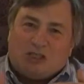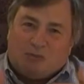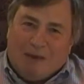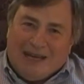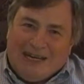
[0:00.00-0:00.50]

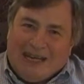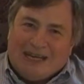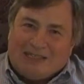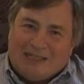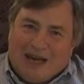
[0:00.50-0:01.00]
spending
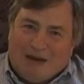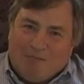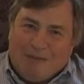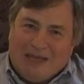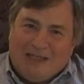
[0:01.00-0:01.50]
is not a
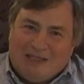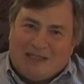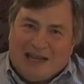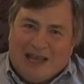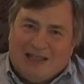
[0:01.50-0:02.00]
means
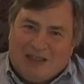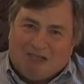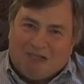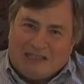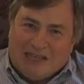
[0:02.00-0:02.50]
to end
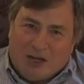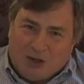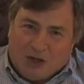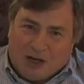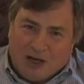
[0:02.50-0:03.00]
the
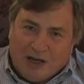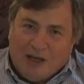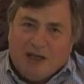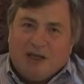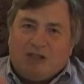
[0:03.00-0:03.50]
recession.
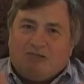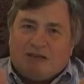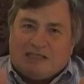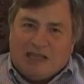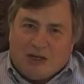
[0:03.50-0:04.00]
The
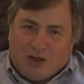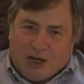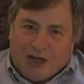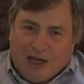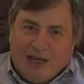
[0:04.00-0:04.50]

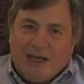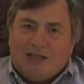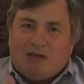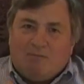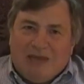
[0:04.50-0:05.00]
recession
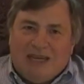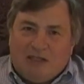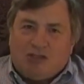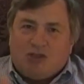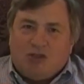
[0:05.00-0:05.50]
is a
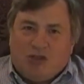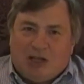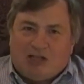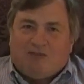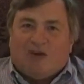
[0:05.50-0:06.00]
means to
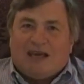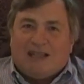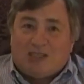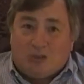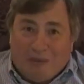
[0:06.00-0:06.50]
justify
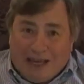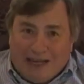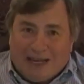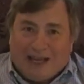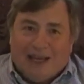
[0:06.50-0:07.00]
the
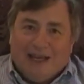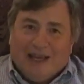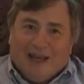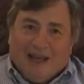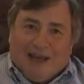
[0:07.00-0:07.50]
spending.
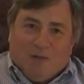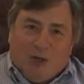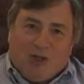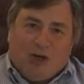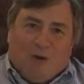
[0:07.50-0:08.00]
And
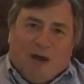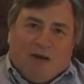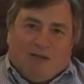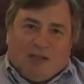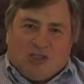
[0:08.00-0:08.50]
we show
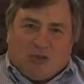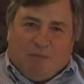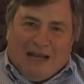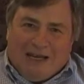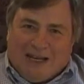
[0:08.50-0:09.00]
how this
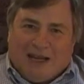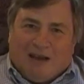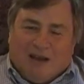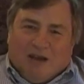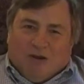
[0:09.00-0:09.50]

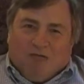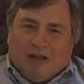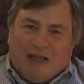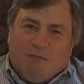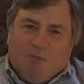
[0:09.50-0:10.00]
spending
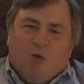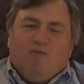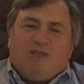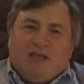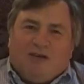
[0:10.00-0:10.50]
really
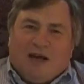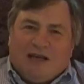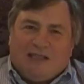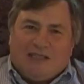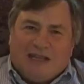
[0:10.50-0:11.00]
moves the
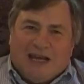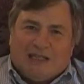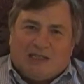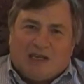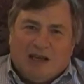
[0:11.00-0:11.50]
United
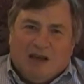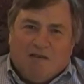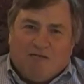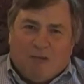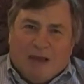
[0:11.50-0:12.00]
States
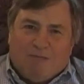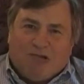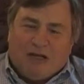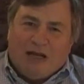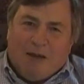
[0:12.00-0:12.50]
from a
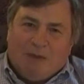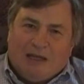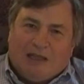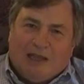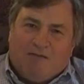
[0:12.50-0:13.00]

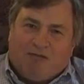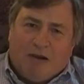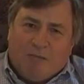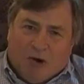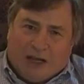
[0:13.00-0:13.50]
predominantly
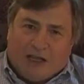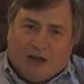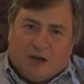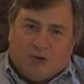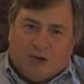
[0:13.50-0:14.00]
free market
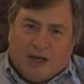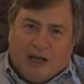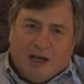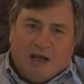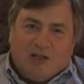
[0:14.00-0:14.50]
country
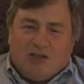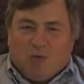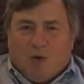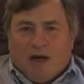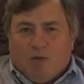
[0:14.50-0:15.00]
to
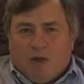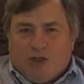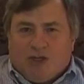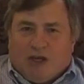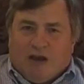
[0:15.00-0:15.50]
one in
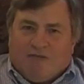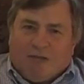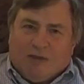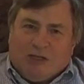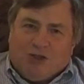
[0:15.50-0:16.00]
which the
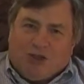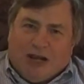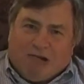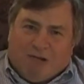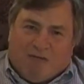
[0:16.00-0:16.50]
government's
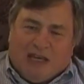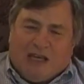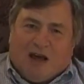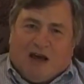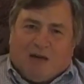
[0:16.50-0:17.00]
share of the
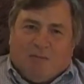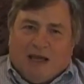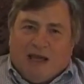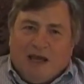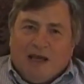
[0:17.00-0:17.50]

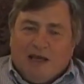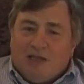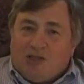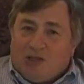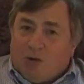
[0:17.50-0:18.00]
economy
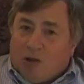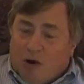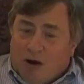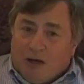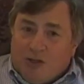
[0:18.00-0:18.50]
is so
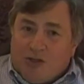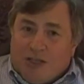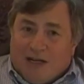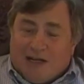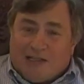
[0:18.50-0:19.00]
large
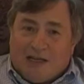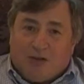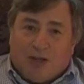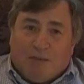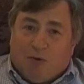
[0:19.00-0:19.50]
that it
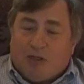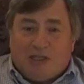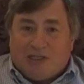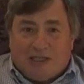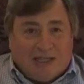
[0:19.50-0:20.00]
essentially
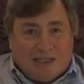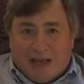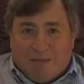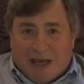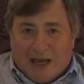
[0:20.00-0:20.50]
puts us in the
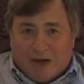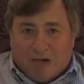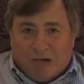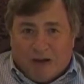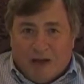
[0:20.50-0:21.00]
same
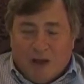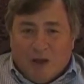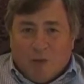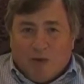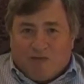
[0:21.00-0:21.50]
category
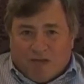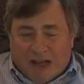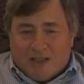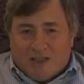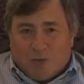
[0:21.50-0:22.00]
with
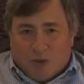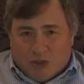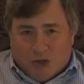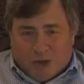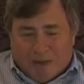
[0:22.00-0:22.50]
France and
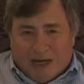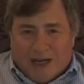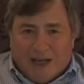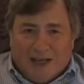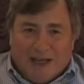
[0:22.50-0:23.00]
with Germany.
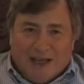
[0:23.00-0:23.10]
